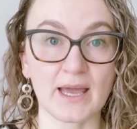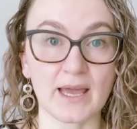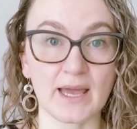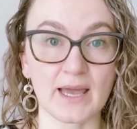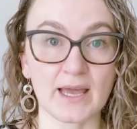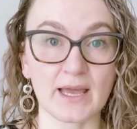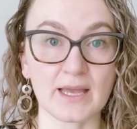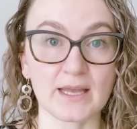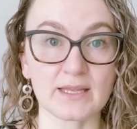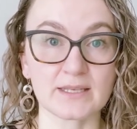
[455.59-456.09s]

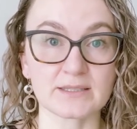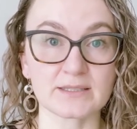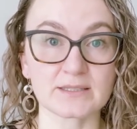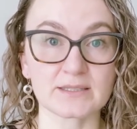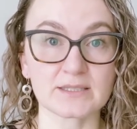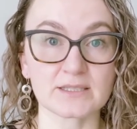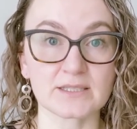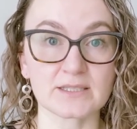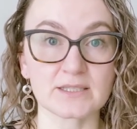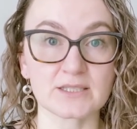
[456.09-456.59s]

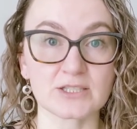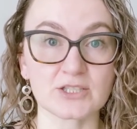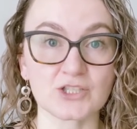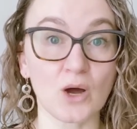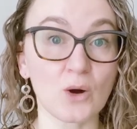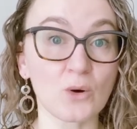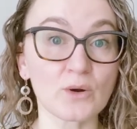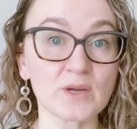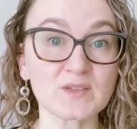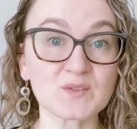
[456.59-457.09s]
and
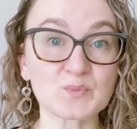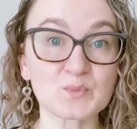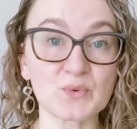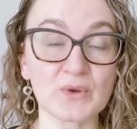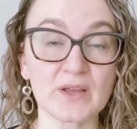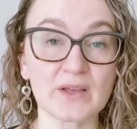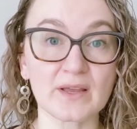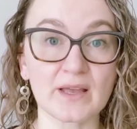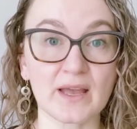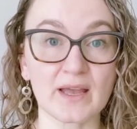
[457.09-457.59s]
always
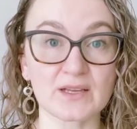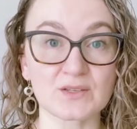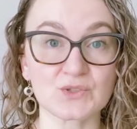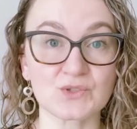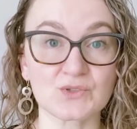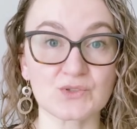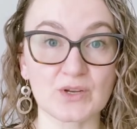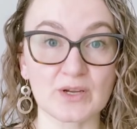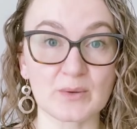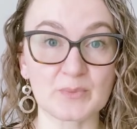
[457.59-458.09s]
bring
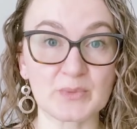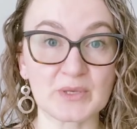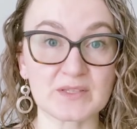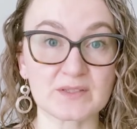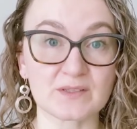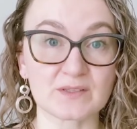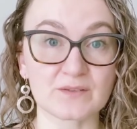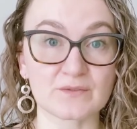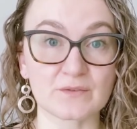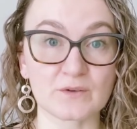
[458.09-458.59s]
extra
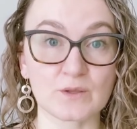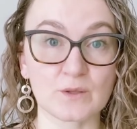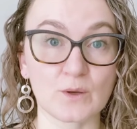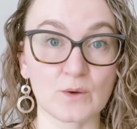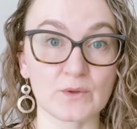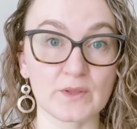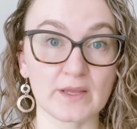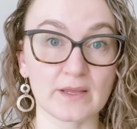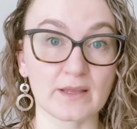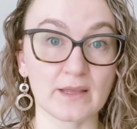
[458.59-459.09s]
pieces of
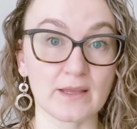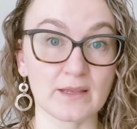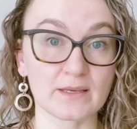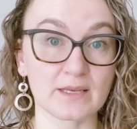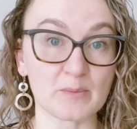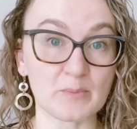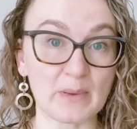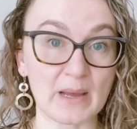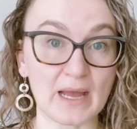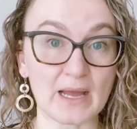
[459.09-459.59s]
clothing in
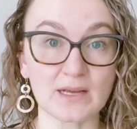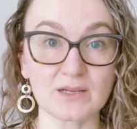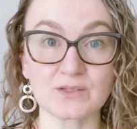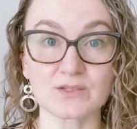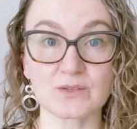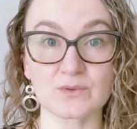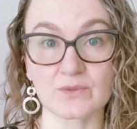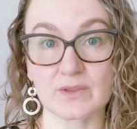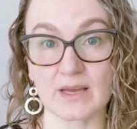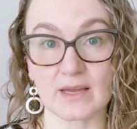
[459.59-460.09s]
the bag
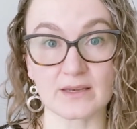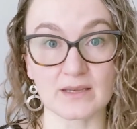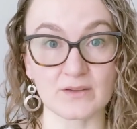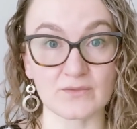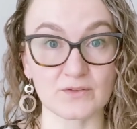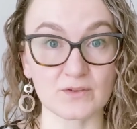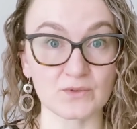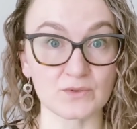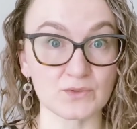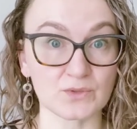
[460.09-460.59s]
so that
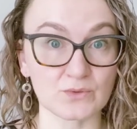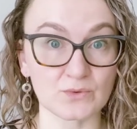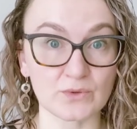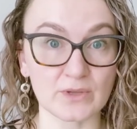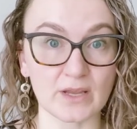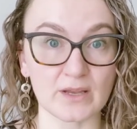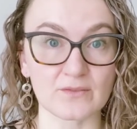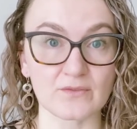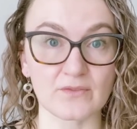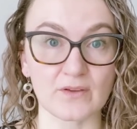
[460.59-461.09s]
if you do get